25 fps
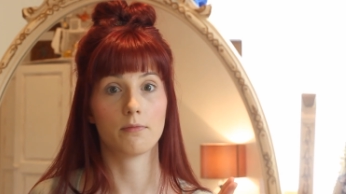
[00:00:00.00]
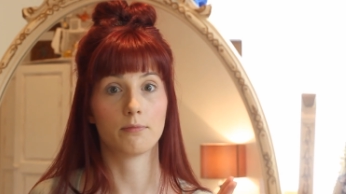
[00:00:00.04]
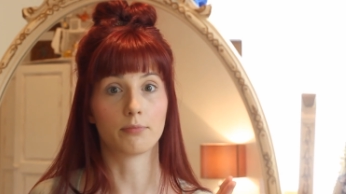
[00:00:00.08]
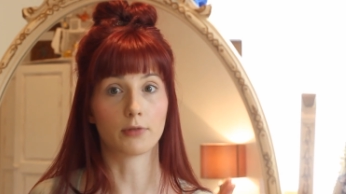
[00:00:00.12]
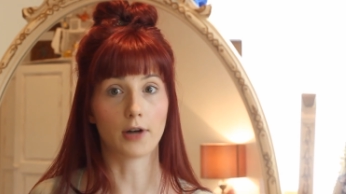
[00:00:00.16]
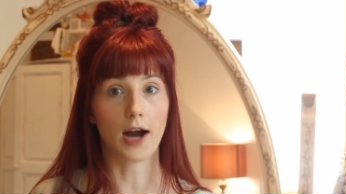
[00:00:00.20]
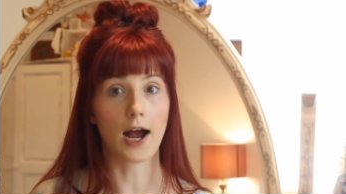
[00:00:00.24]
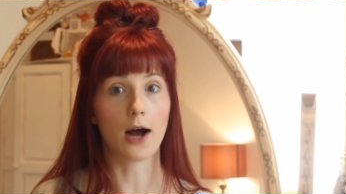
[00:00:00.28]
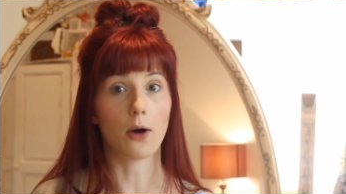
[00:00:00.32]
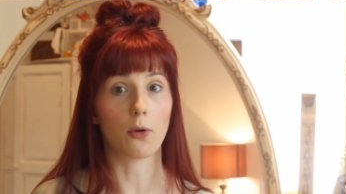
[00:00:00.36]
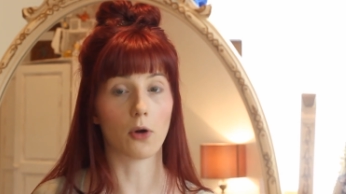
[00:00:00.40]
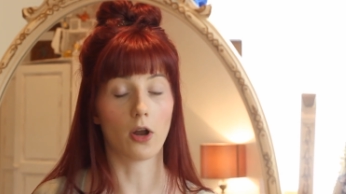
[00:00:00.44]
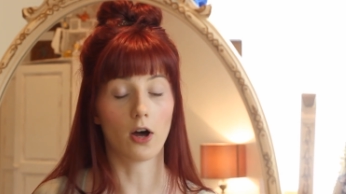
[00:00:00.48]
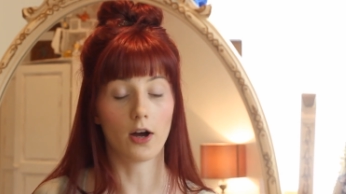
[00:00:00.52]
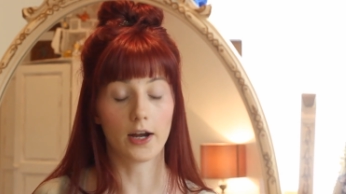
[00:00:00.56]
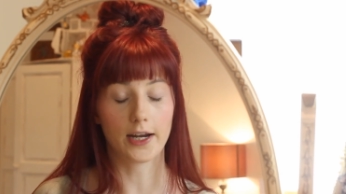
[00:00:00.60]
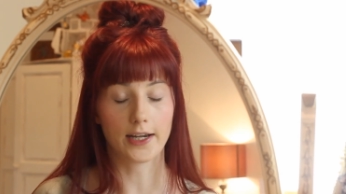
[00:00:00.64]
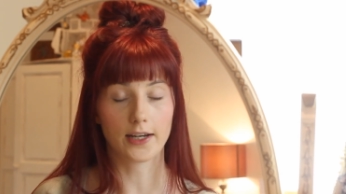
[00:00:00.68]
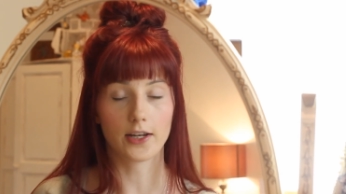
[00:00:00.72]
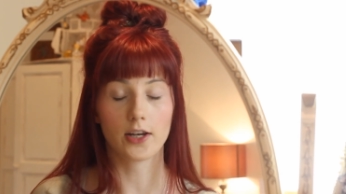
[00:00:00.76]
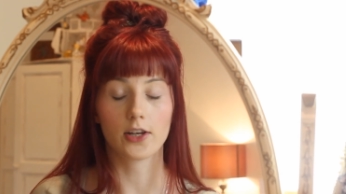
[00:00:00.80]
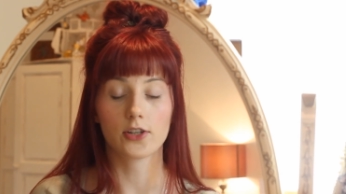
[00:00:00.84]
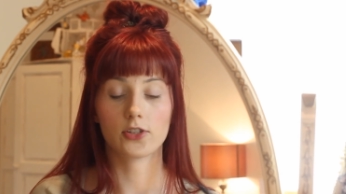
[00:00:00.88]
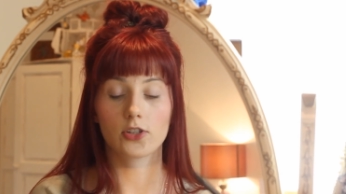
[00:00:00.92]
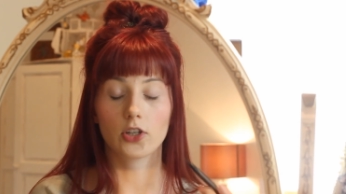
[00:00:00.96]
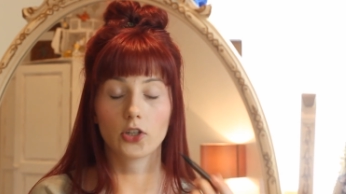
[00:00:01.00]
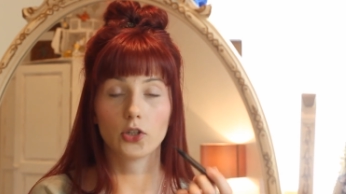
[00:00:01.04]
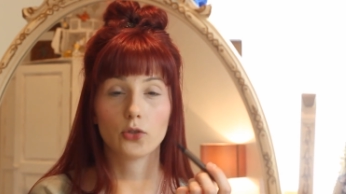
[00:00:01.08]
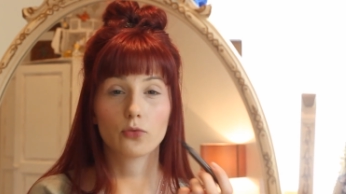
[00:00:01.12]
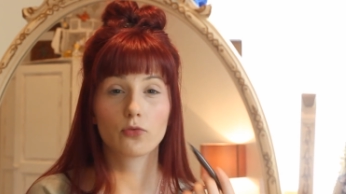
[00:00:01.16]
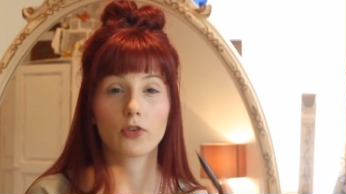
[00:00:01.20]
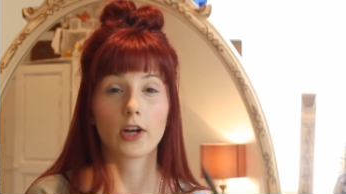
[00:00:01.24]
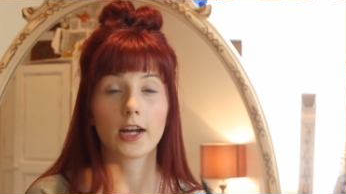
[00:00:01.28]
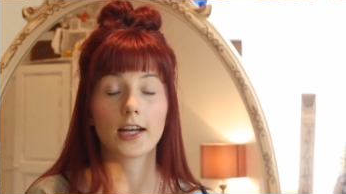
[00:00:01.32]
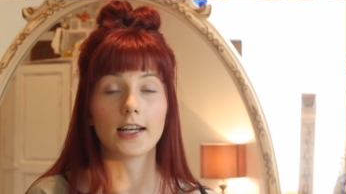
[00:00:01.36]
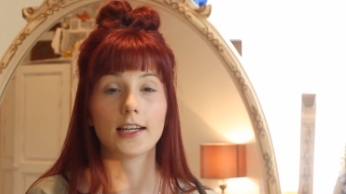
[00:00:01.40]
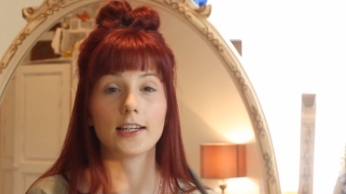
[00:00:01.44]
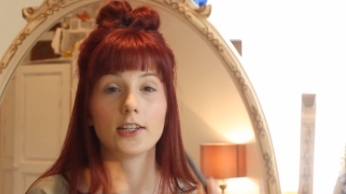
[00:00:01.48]
brow liner, so you
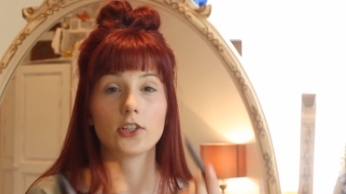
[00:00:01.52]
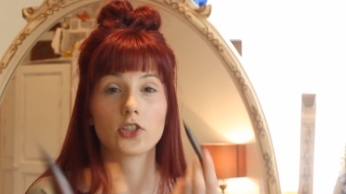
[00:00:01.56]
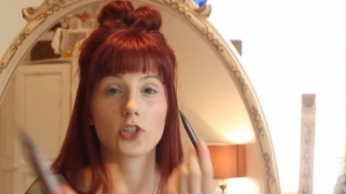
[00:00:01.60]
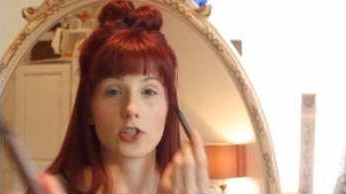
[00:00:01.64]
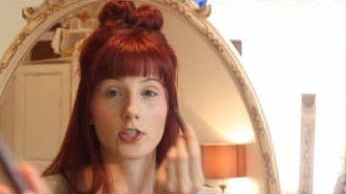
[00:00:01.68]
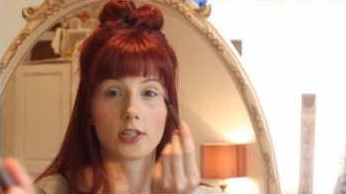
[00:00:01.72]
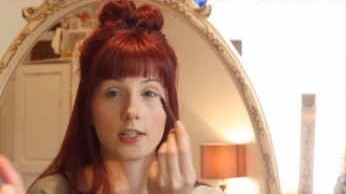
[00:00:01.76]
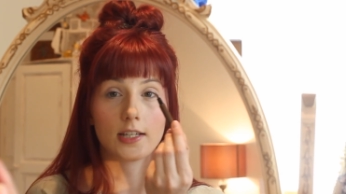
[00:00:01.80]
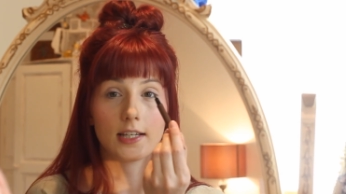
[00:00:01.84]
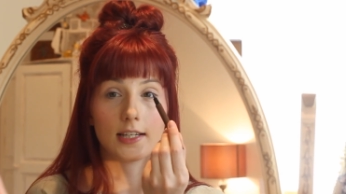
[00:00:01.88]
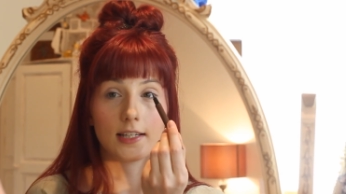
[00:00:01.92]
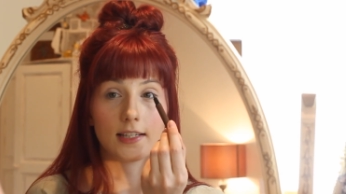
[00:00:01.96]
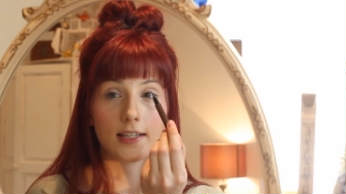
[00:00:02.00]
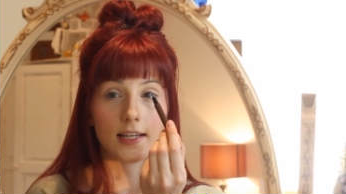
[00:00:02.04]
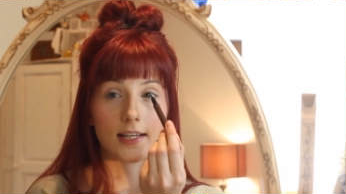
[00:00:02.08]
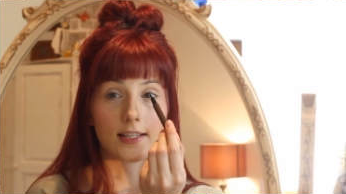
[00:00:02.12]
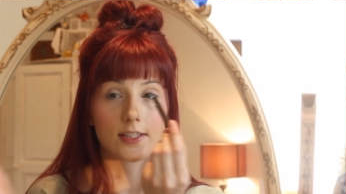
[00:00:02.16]
really just need,